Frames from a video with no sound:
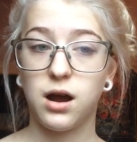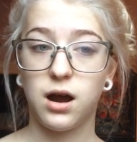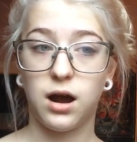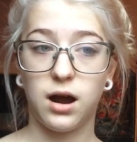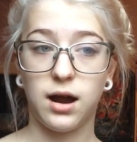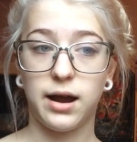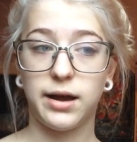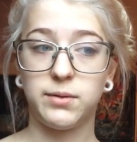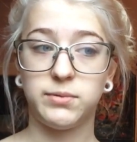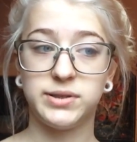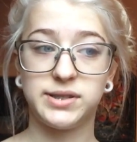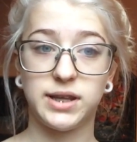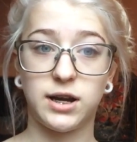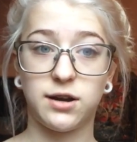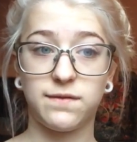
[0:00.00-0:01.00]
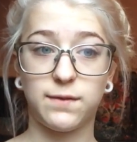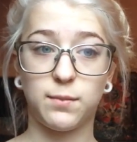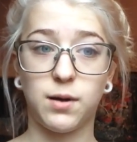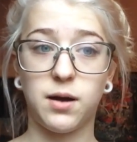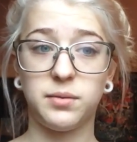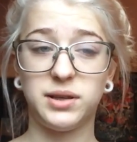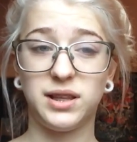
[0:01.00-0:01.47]
I was there for
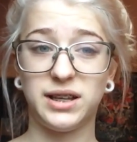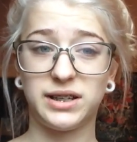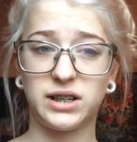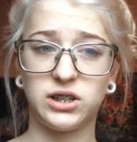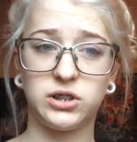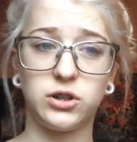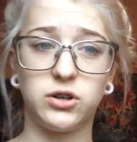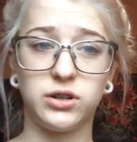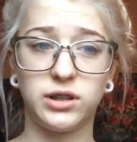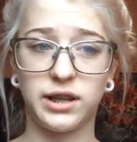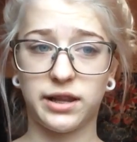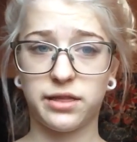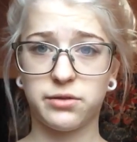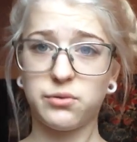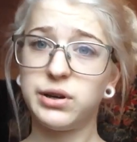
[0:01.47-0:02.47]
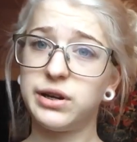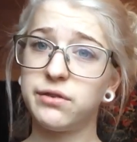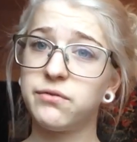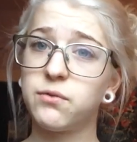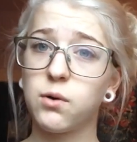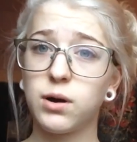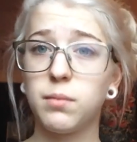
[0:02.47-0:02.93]
probably like a good 3 to
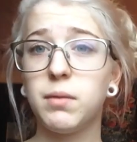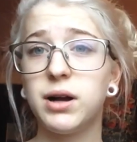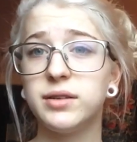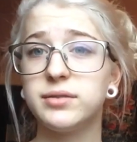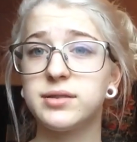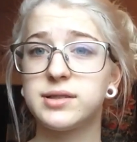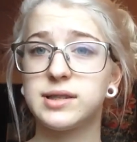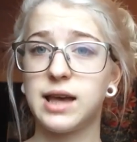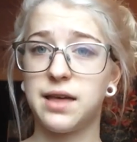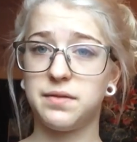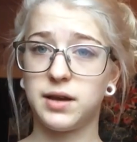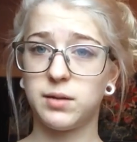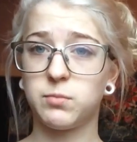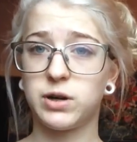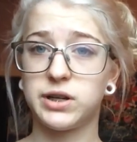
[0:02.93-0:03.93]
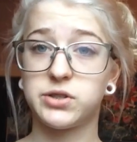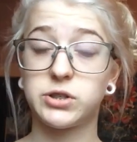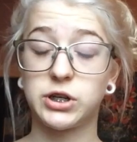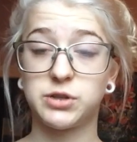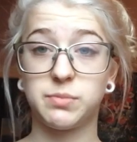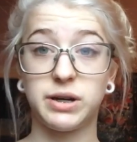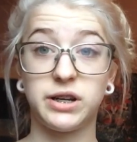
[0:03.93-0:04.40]
4 months, and then when I
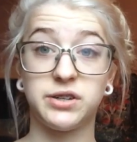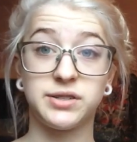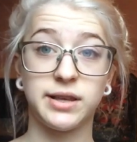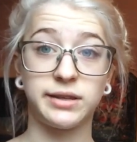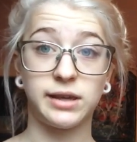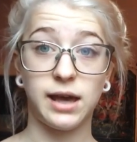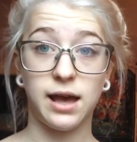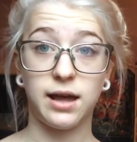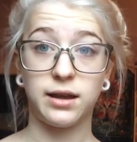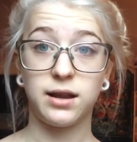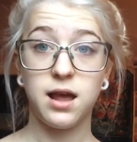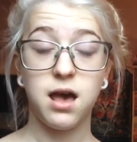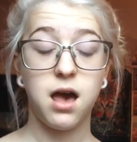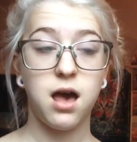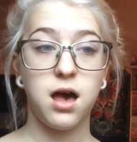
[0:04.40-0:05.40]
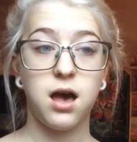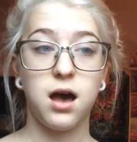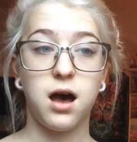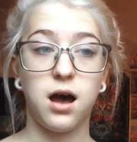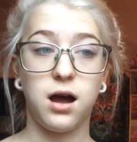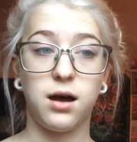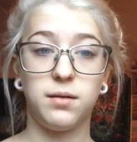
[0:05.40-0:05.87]
stretched my ears again,
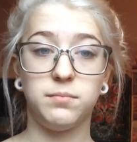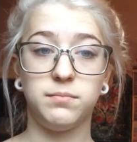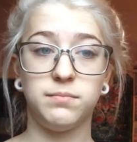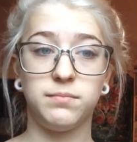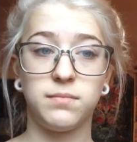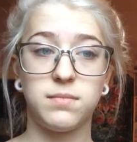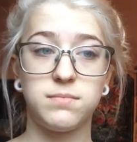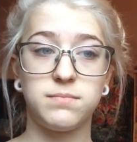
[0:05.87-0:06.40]
I'm